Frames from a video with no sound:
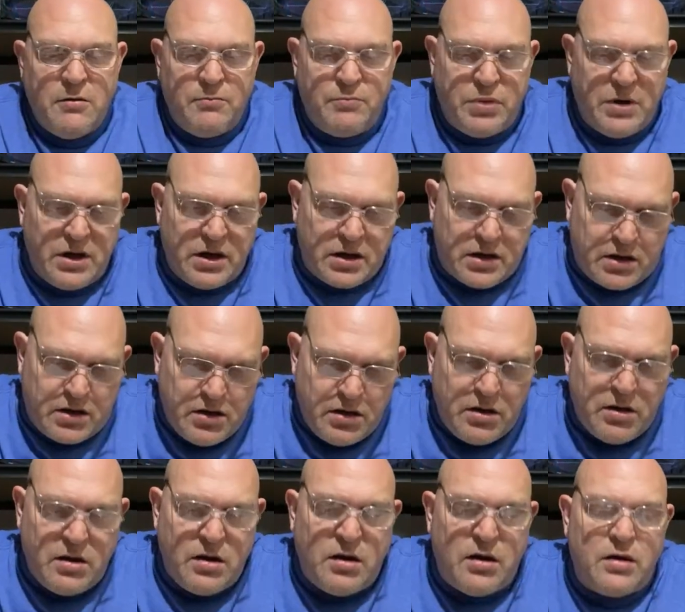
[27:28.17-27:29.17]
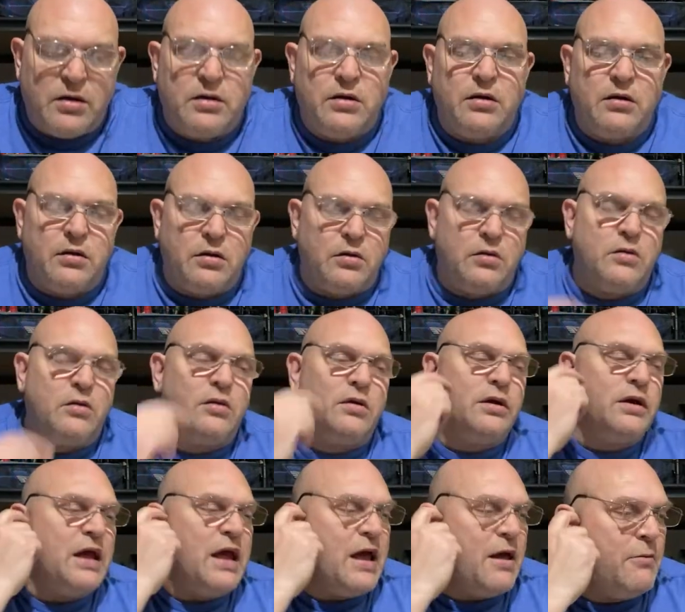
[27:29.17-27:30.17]
But good
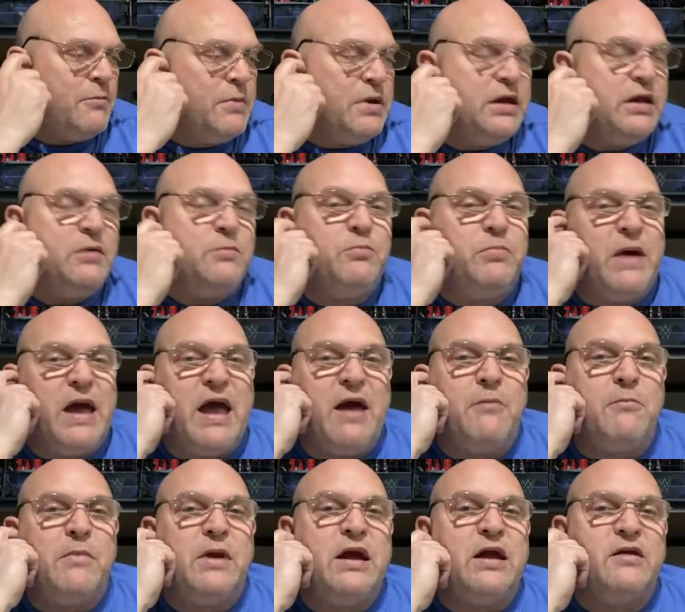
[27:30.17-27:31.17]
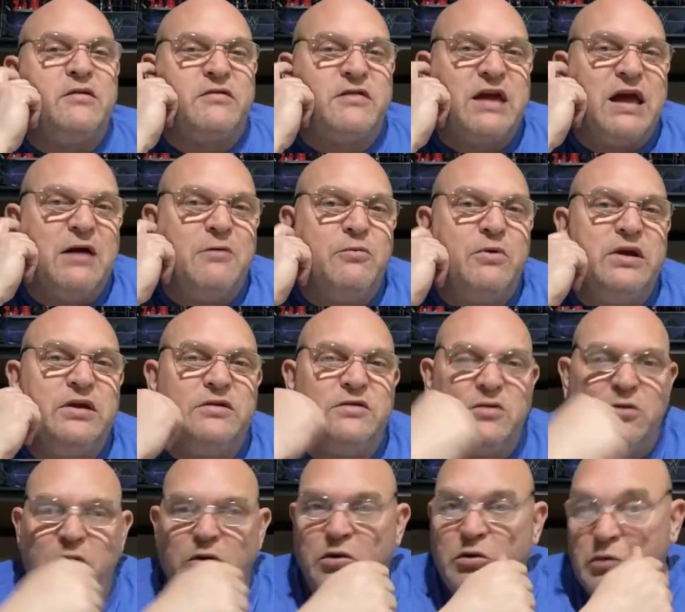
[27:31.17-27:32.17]
Lord, how many Batmans can we
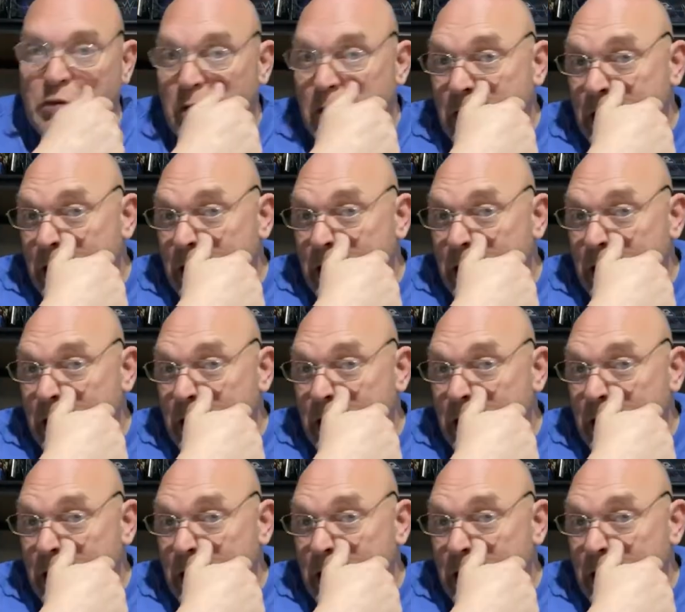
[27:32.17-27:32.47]
do?